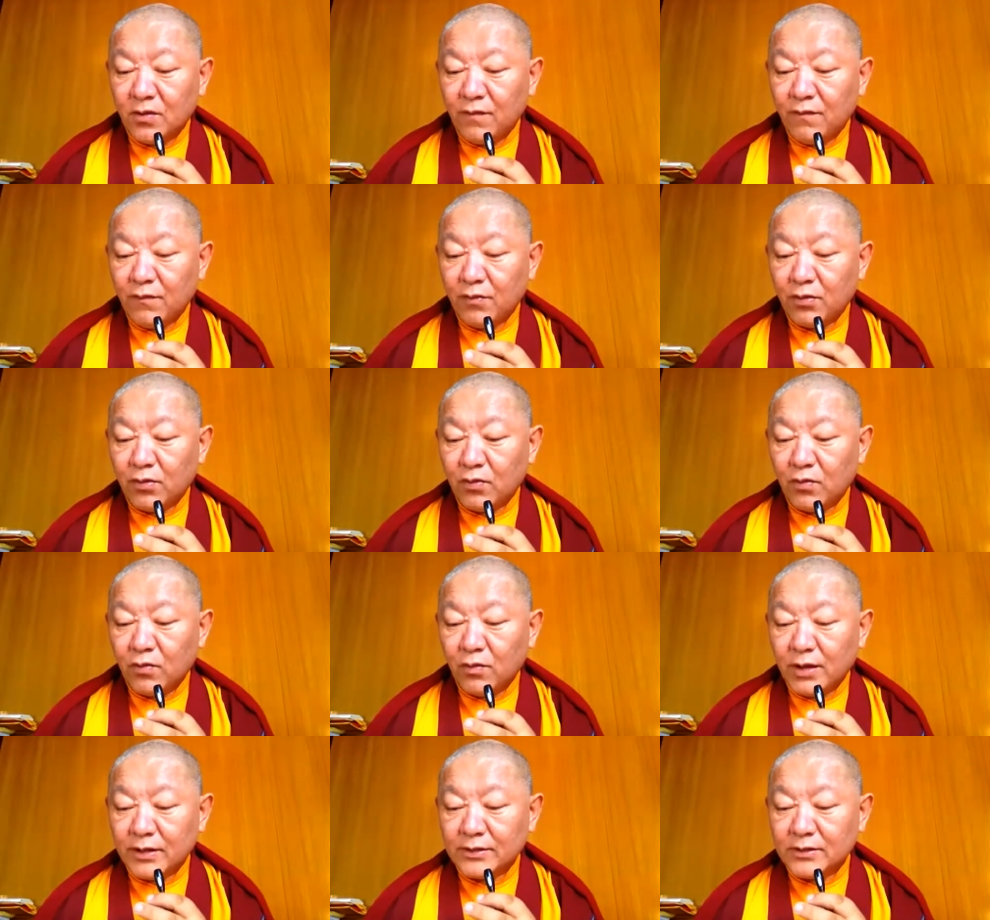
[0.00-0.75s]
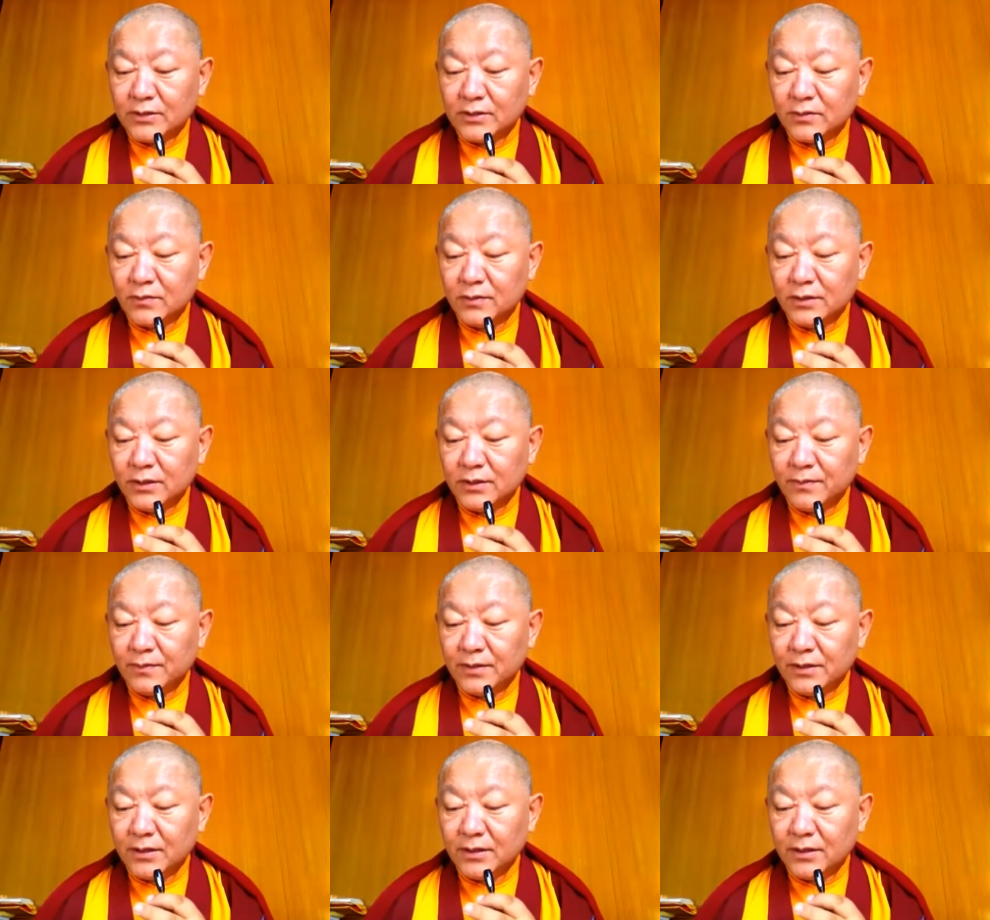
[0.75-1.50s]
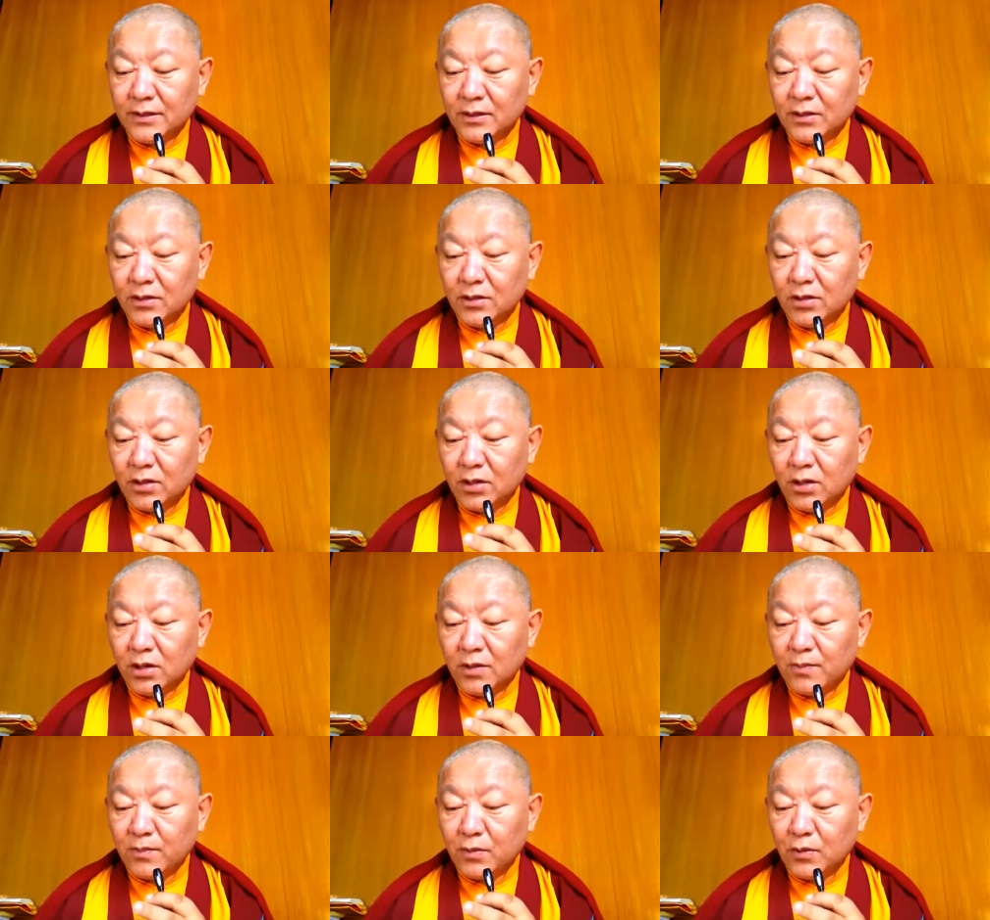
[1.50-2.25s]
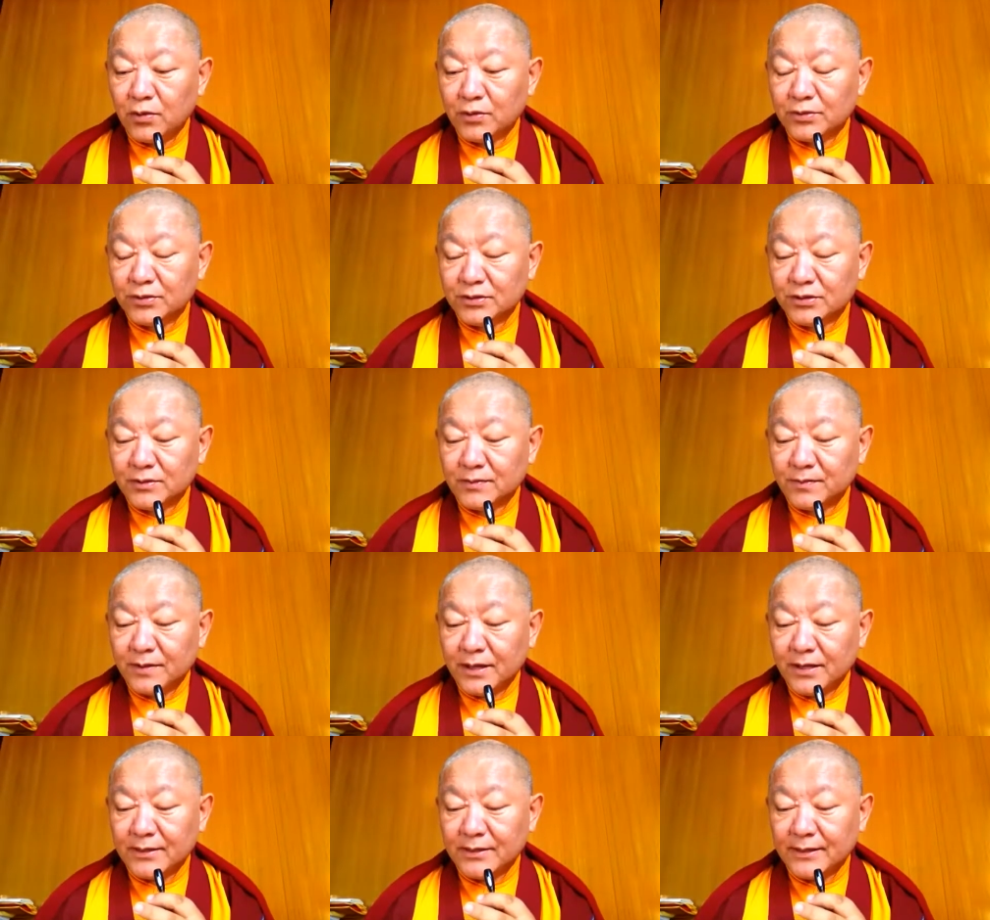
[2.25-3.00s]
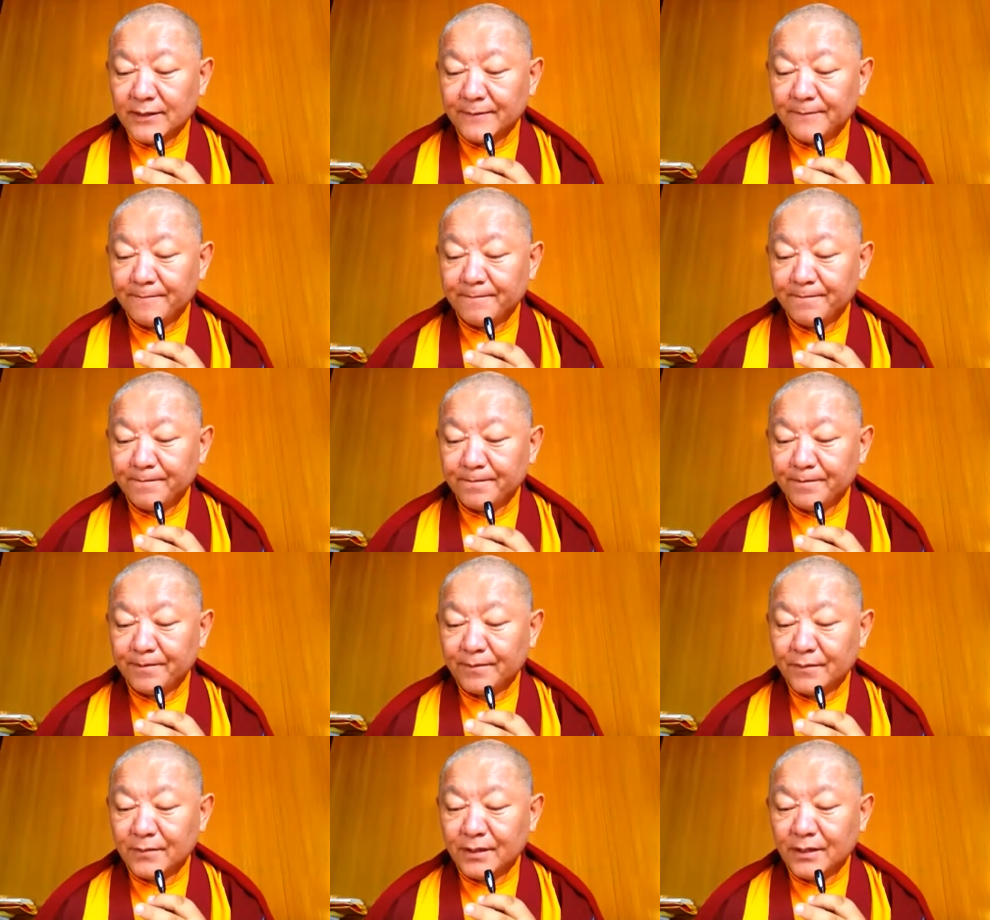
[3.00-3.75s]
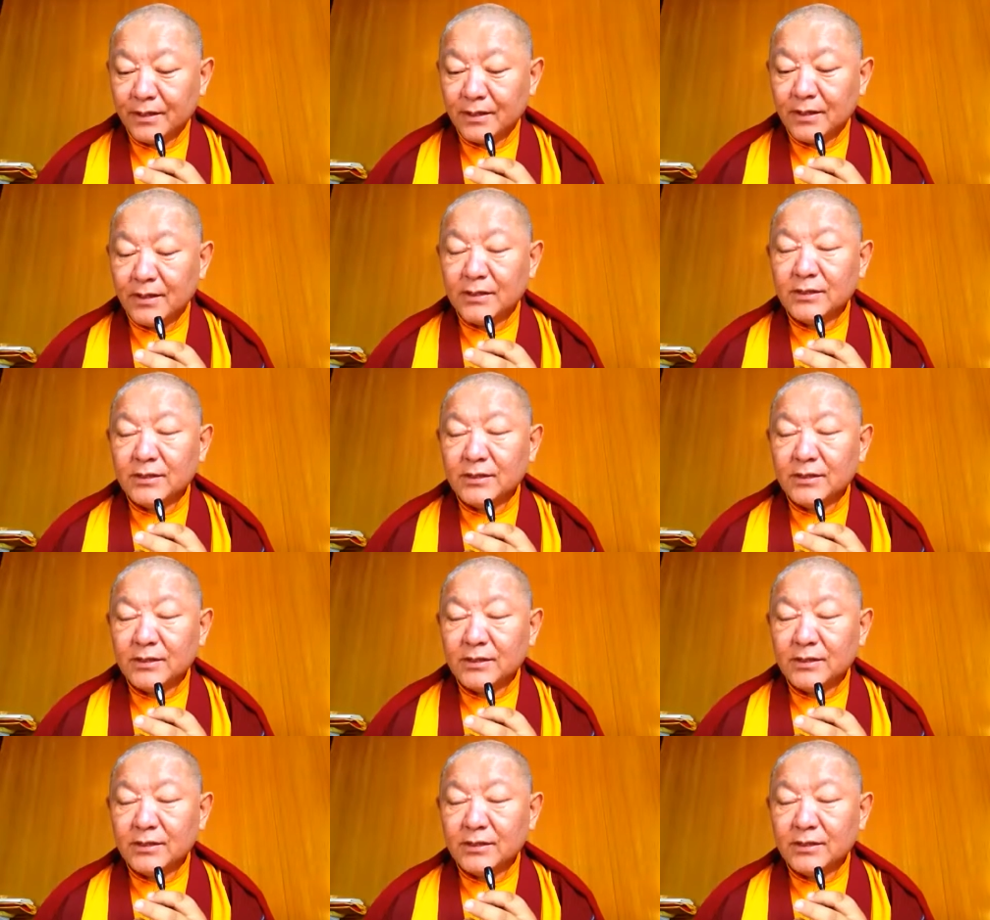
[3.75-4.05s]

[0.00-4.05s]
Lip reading: for what will be opposed by them?